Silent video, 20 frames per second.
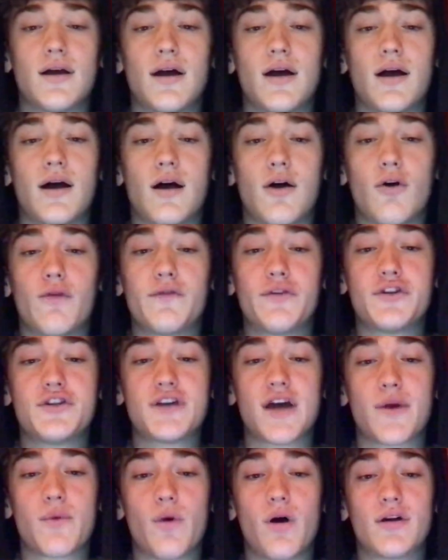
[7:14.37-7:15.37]
Hopefully
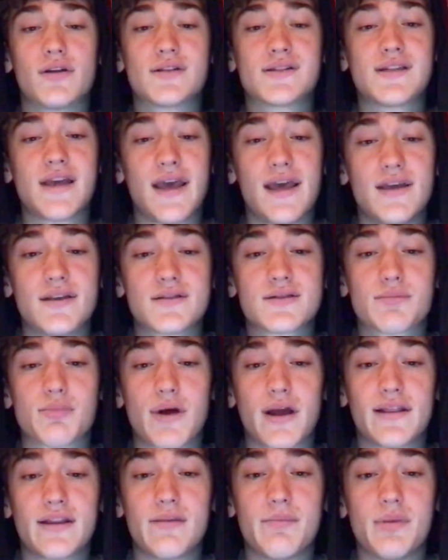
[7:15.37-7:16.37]
John Wall stays,
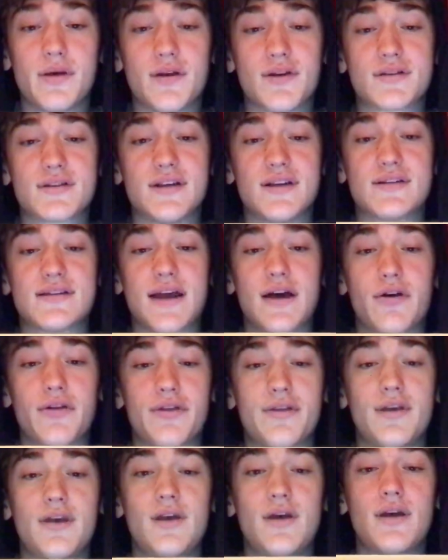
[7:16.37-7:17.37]
Bradley Beal stays
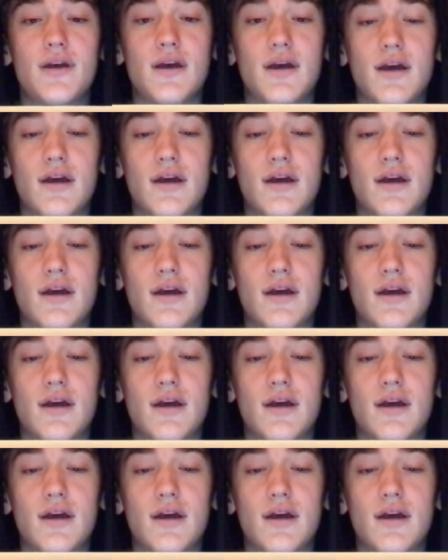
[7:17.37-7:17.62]
healthy,